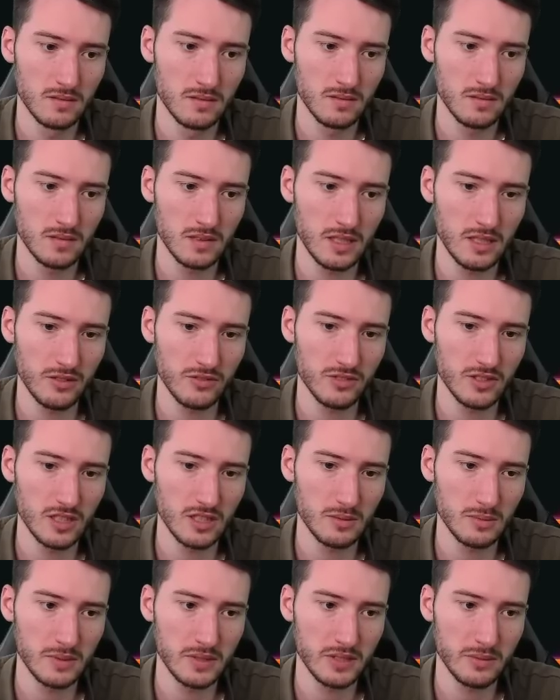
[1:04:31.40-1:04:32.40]
Day of
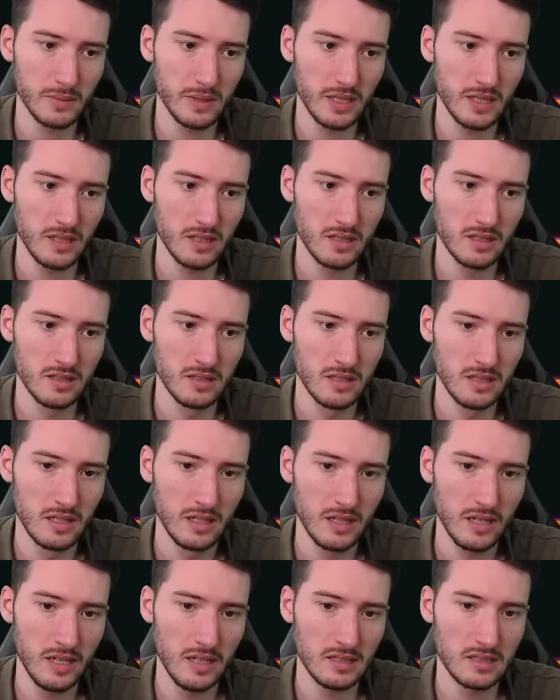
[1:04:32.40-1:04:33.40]
Judgment is bad.
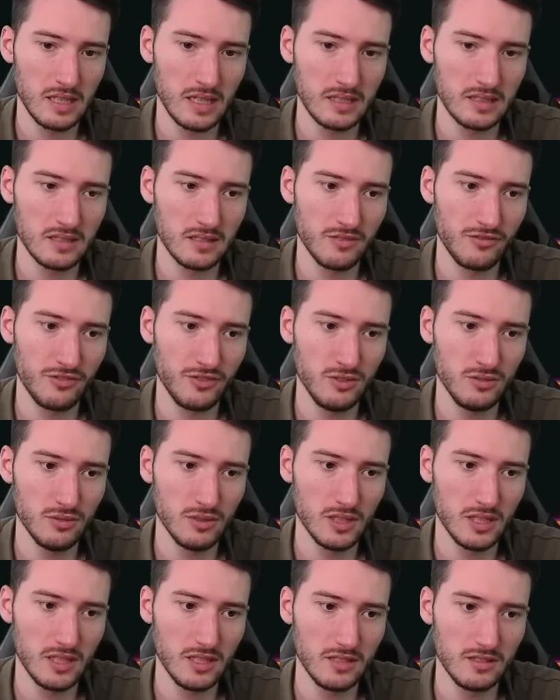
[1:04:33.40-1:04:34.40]
It's like the
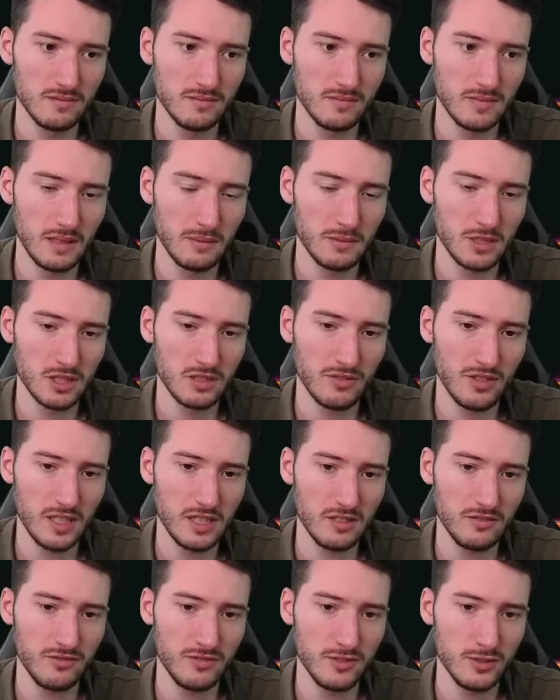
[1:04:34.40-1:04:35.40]
fewer... I'm just
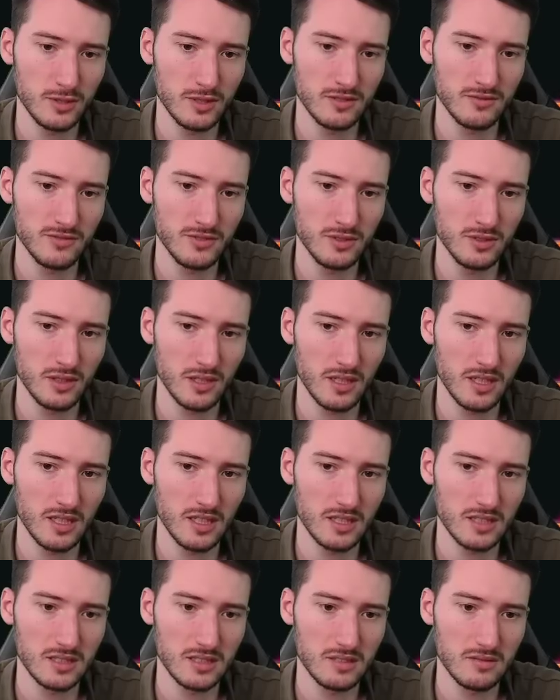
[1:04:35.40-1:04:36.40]
finding fewer and fewer
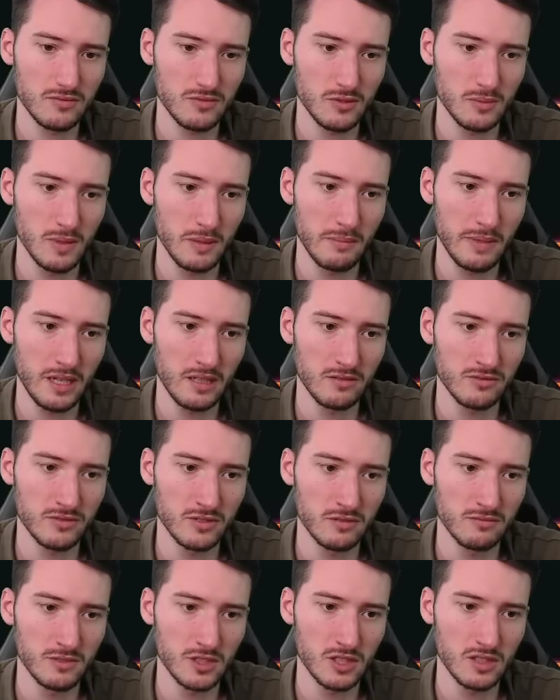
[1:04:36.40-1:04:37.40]
cards for my
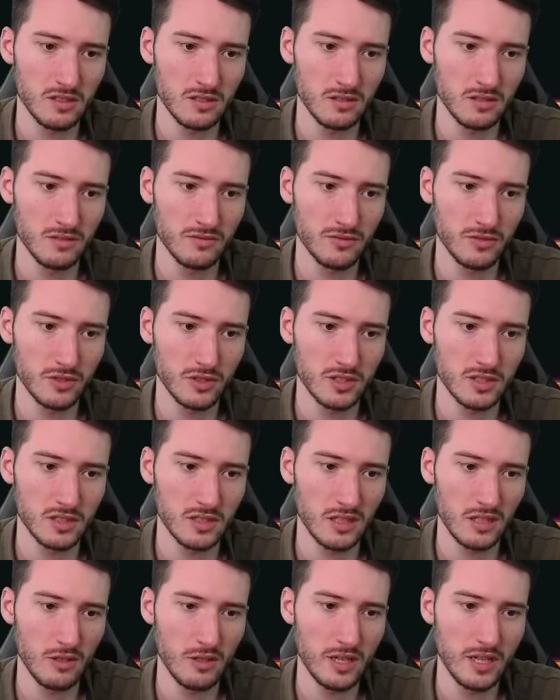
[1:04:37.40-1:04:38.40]
Battlefront, which is a little unfortunate.
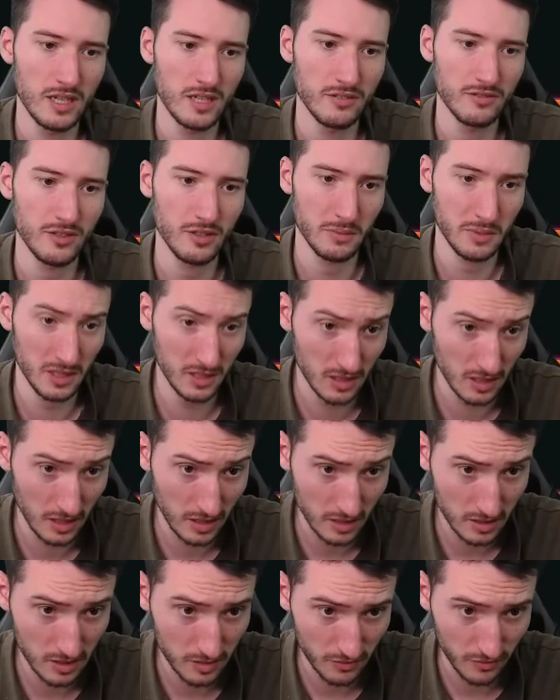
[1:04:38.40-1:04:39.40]
Now I have how many
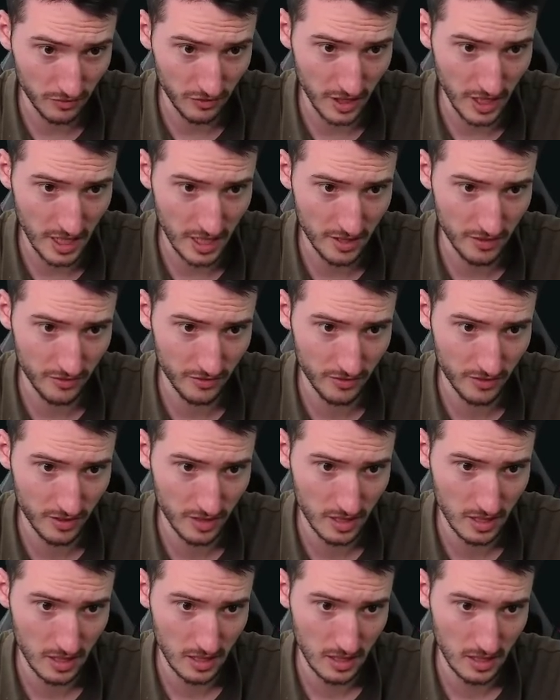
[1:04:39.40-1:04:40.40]
targets? 5,
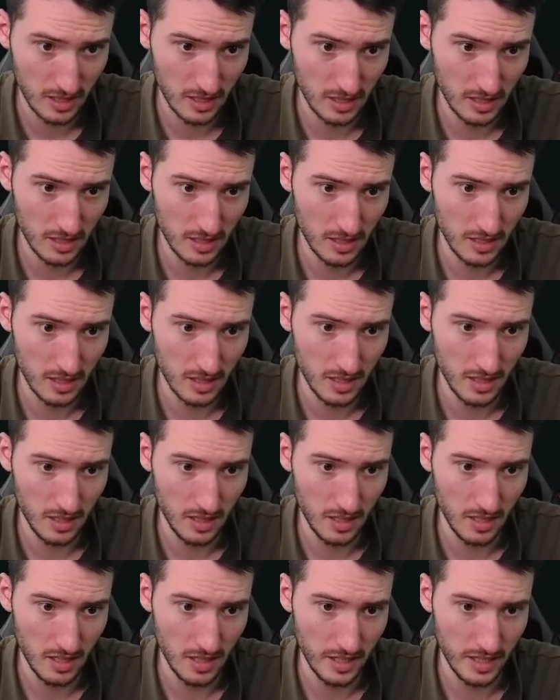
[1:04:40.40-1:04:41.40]

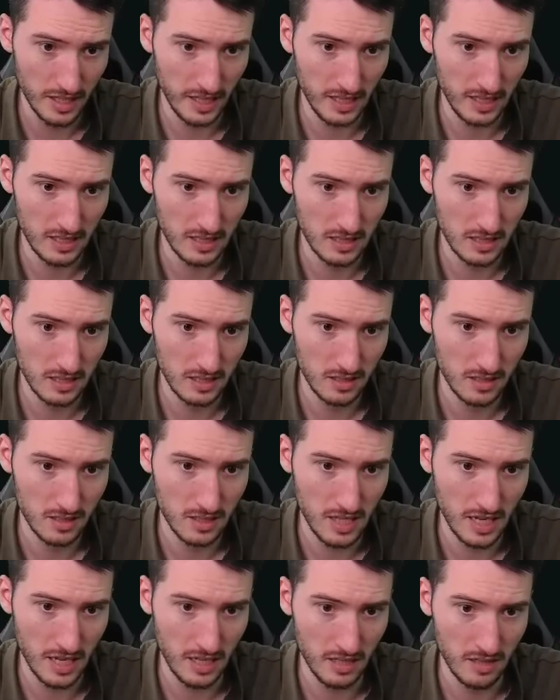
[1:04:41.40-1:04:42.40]
8,
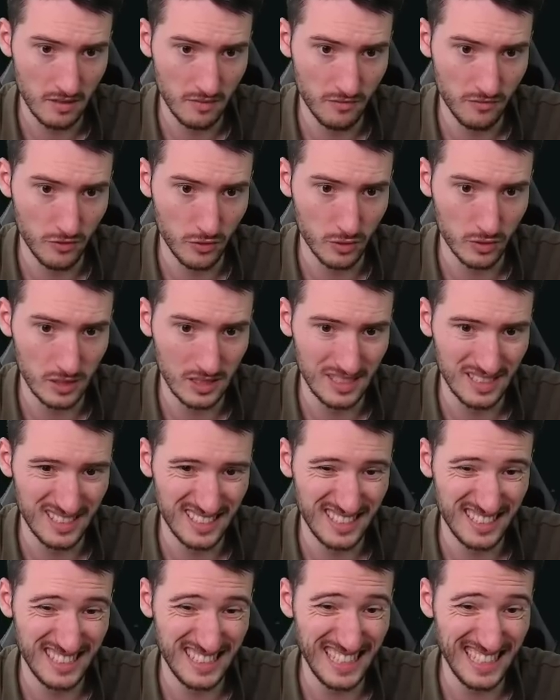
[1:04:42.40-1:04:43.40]
10, 14,
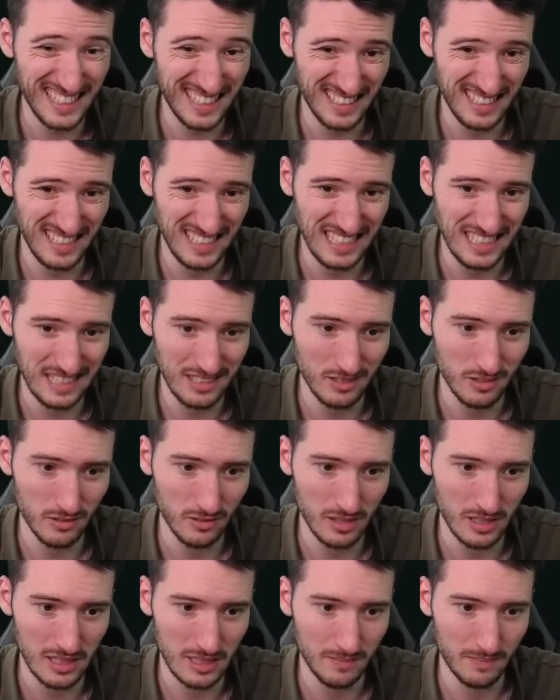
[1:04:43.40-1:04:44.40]
16
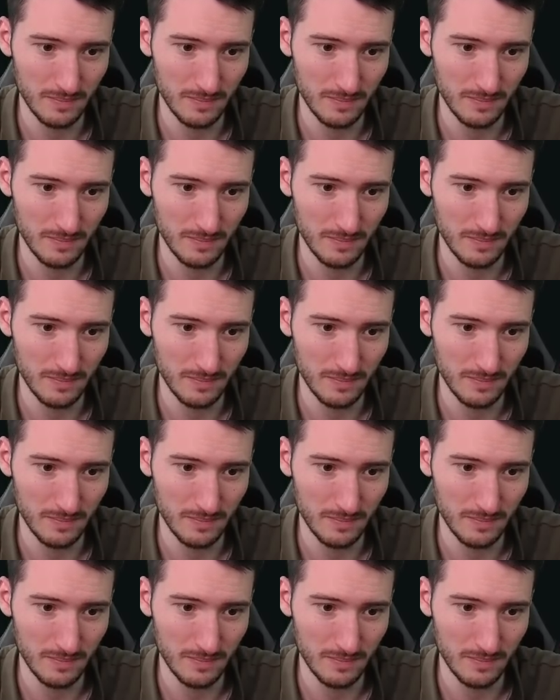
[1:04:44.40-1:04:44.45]
only.